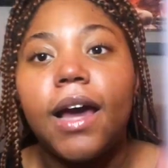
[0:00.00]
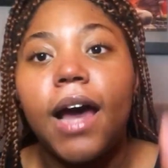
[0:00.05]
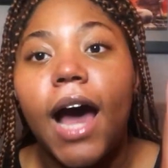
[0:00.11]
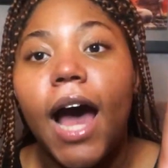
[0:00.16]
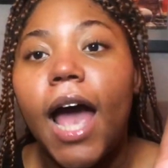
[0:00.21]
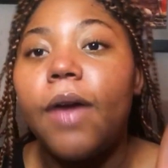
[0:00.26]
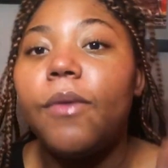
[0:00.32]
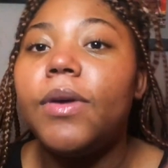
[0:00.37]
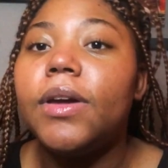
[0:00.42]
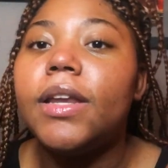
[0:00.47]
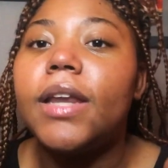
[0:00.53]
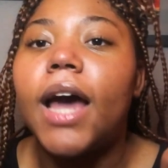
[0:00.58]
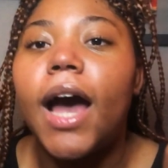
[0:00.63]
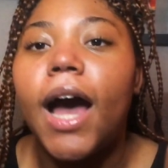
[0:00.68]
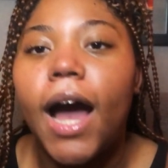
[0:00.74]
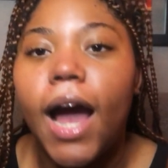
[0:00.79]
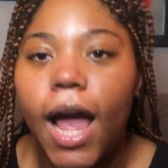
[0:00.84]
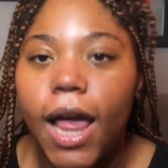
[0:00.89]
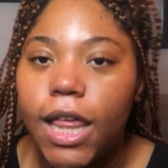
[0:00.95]
I would
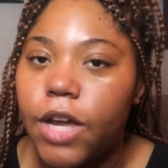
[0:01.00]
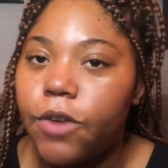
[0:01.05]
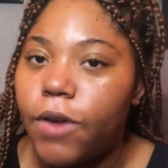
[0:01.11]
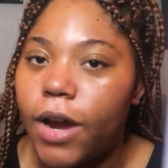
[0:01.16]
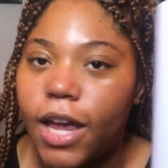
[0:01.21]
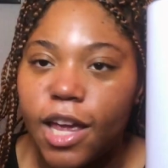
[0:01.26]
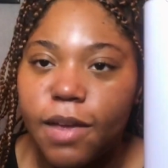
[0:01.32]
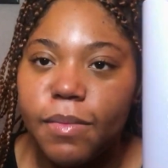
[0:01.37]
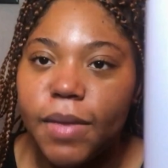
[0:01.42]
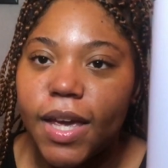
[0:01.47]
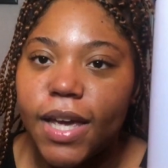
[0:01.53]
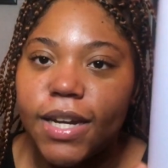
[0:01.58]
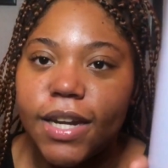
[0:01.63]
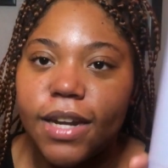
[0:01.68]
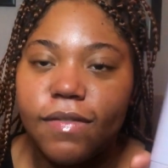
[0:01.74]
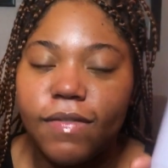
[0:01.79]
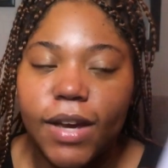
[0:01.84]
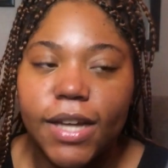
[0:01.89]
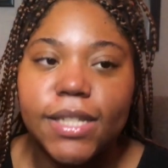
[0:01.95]
highly recommend
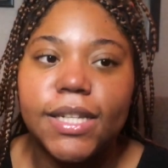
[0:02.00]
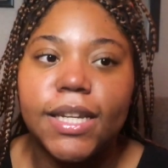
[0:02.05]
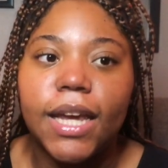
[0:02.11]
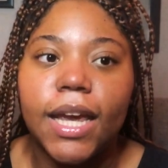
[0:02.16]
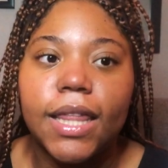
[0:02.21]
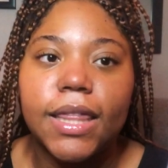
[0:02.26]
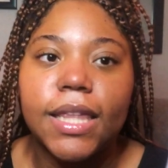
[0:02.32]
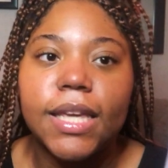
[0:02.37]
investing in